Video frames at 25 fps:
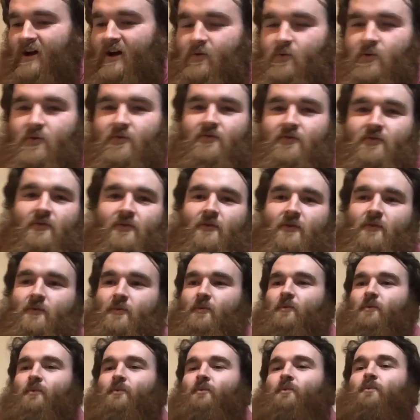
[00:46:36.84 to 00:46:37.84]

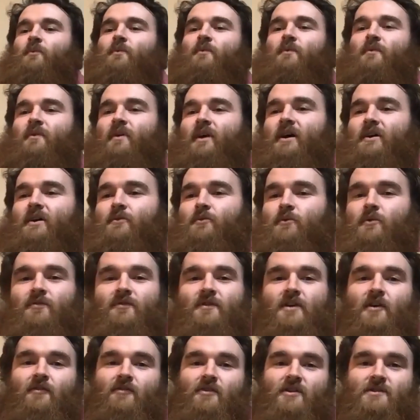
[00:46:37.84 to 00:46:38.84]
we've
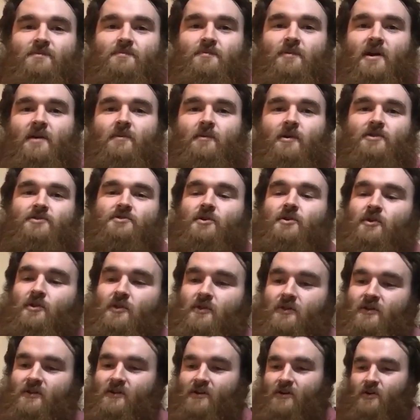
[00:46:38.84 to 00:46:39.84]
covered pretty much
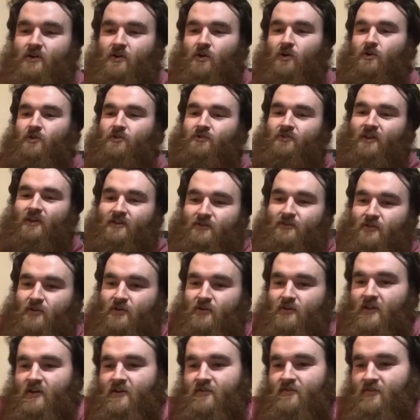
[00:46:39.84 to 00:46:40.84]
all sides of
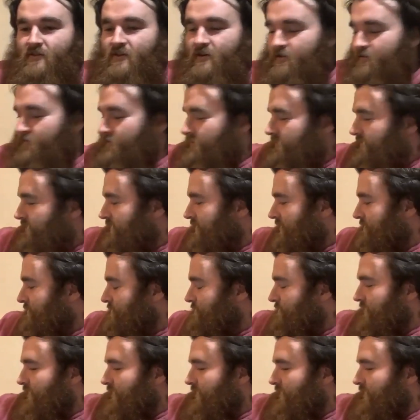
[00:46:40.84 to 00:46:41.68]
your life there, really, Cammie.